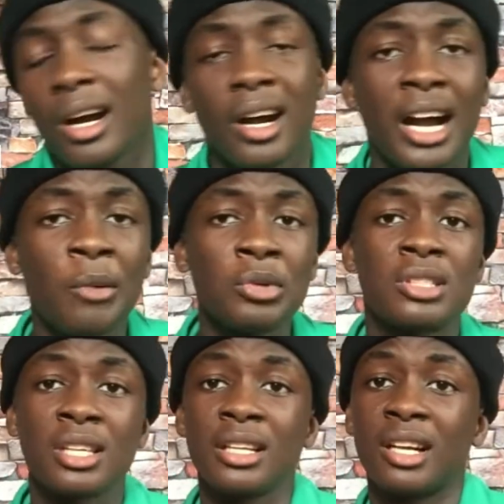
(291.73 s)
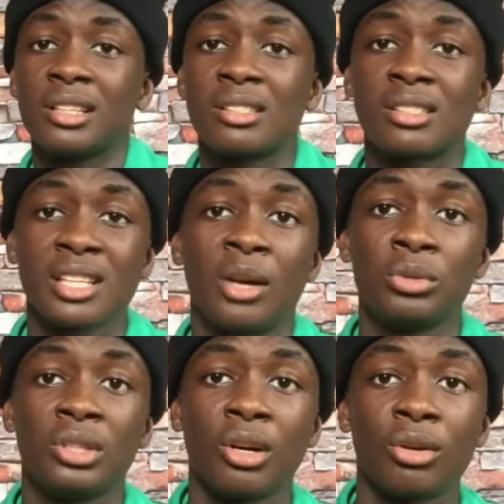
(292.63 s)
I would say that this
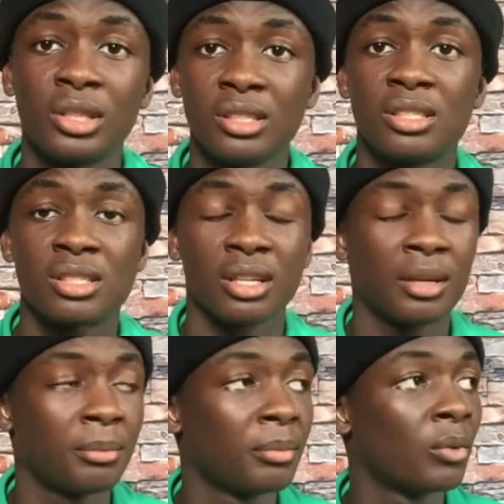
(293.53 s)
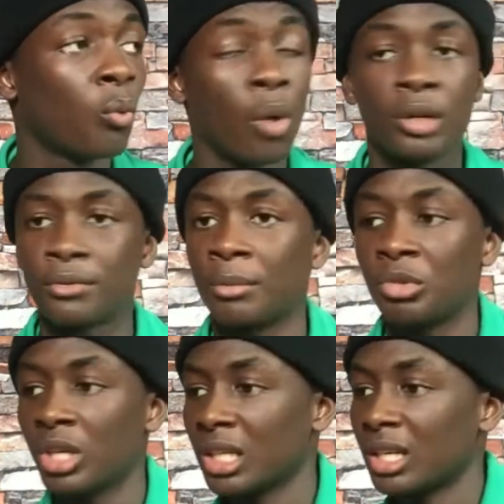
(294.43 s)
sound, or this um one from
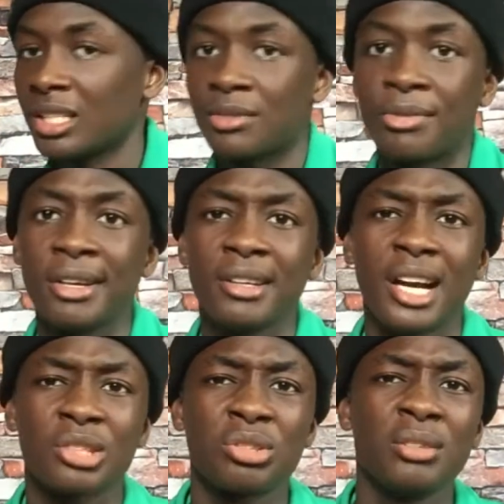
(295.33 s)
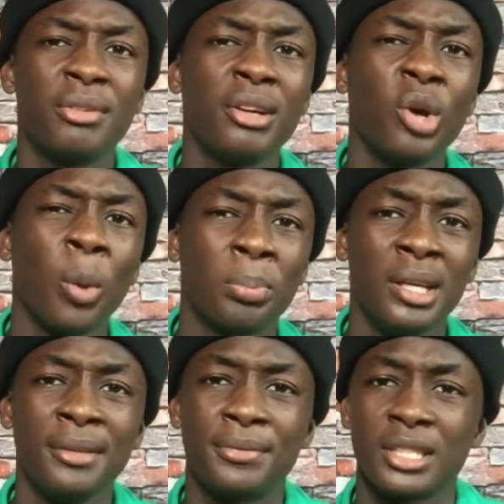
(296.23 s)
Rihanna, is very actually very
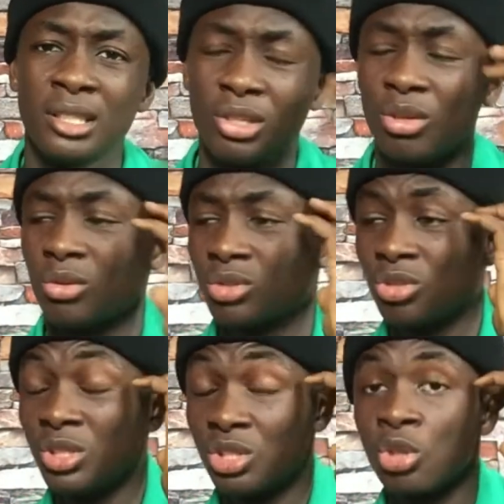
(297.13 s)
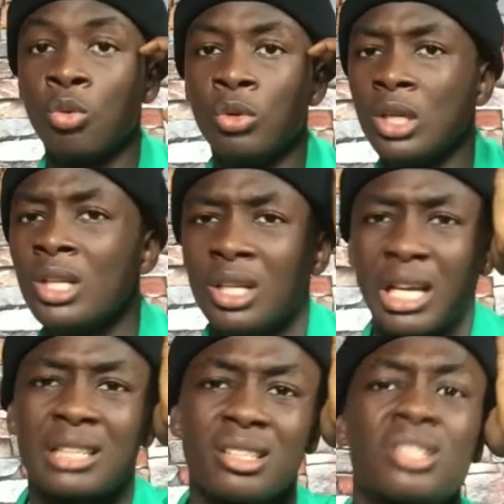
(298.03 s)
uplifting, you know, to the soul.
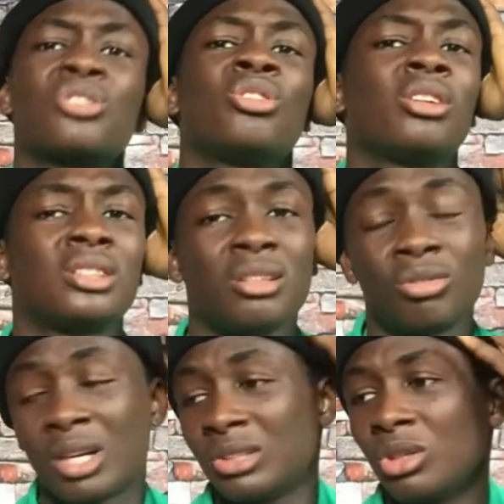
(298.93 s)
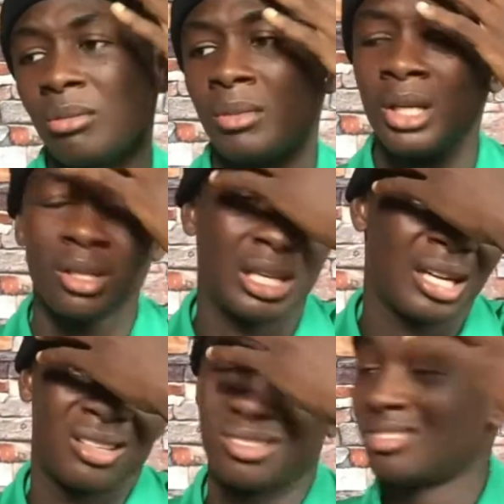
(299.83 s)
Like, this is not the random like
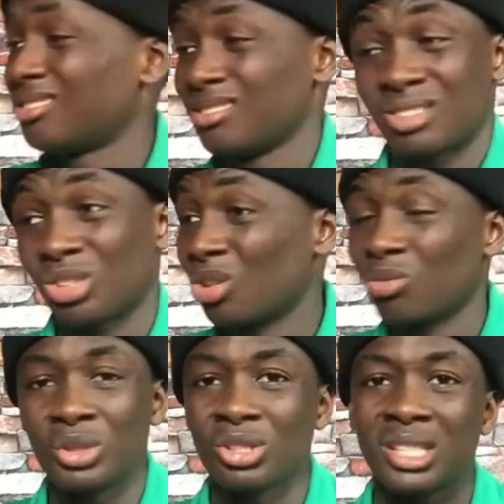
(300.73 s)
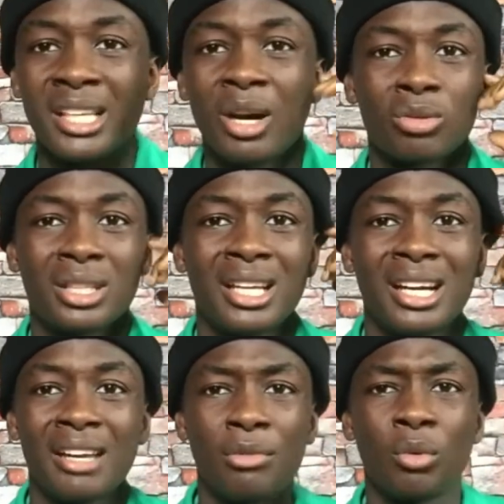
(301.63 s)
song we just see out there
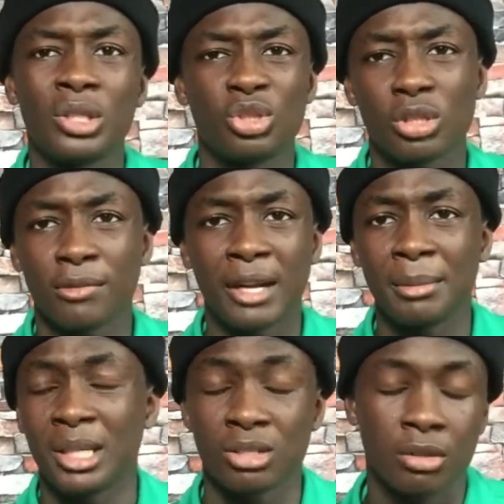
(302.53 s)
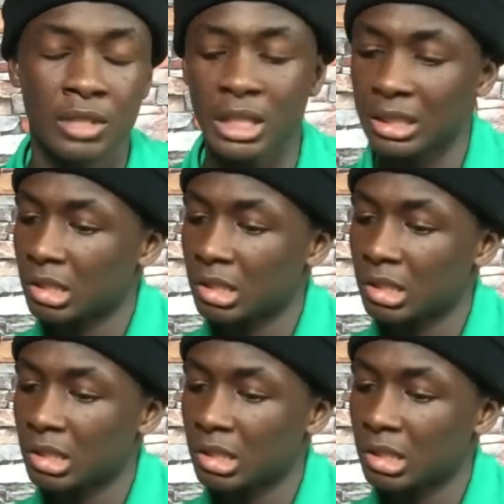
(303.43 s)
that everyone is just vibing and stuff like that.